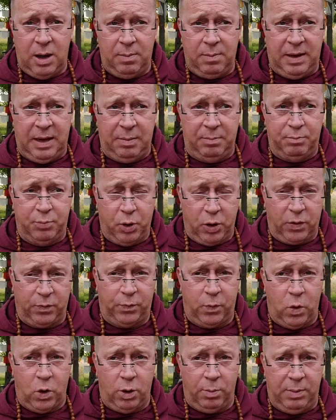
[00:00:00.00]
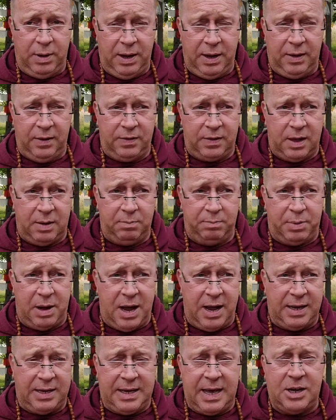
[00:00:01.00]
in book form is
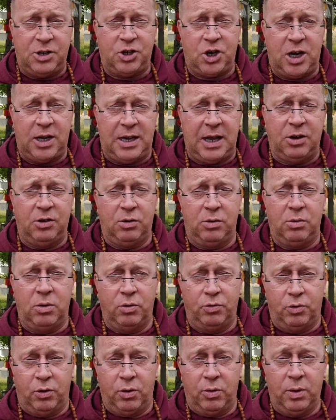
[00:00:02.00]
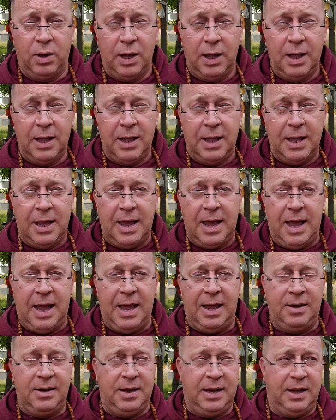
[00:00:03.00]
by Geshe Gendun Lodro,
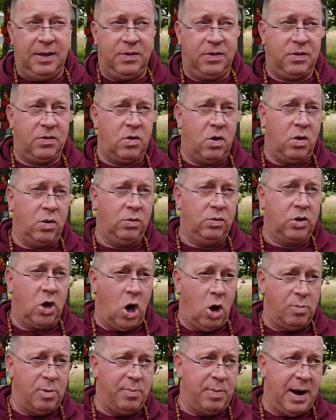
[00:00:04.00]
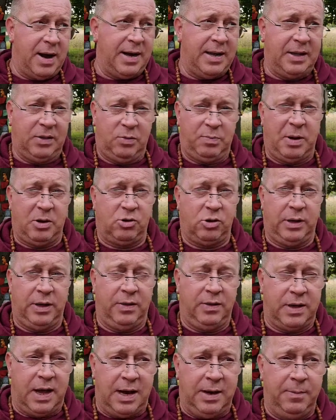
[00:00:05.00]
and it's called Calm Abiding and Special
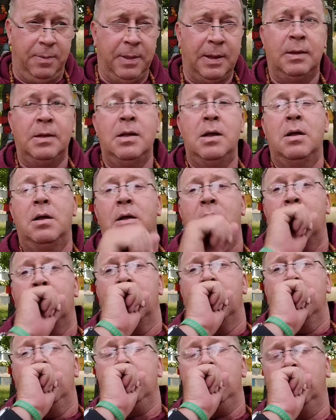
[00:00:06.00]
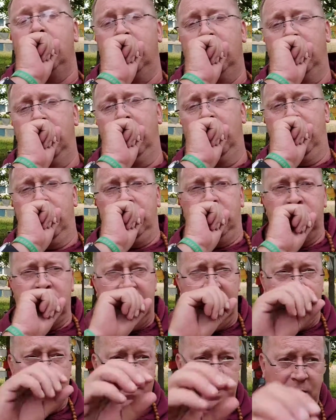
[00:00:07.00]
Insight.
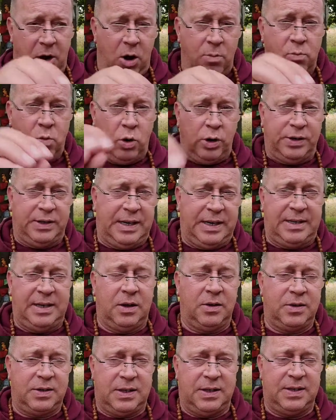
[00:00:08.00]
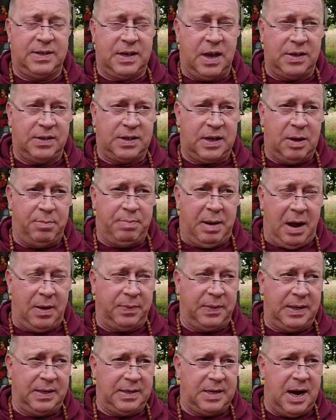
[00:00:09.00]
And there are more details discussed about
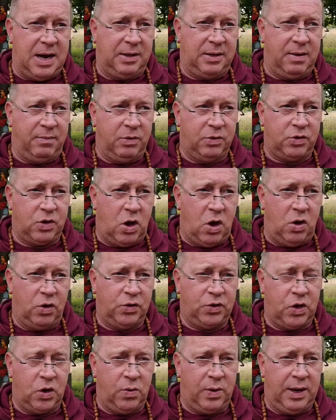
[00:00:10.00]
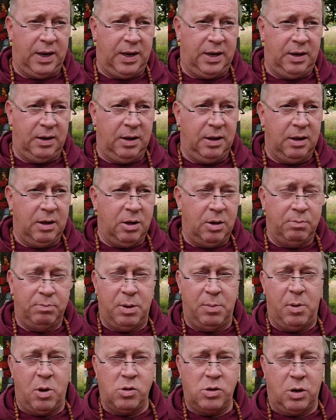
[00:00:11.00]
these 9 levels also in
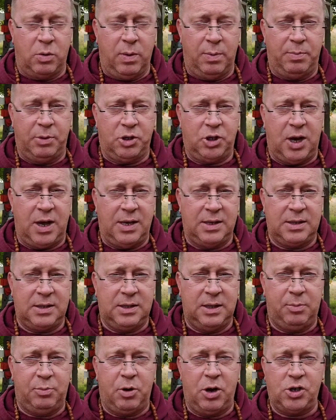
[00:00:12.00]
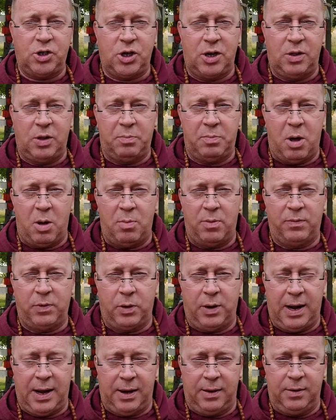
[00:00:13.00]
Pabongkon Rinpoche's Liberation in the Palm of Your
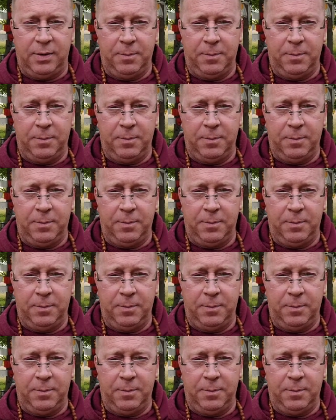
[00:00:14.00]
Hand.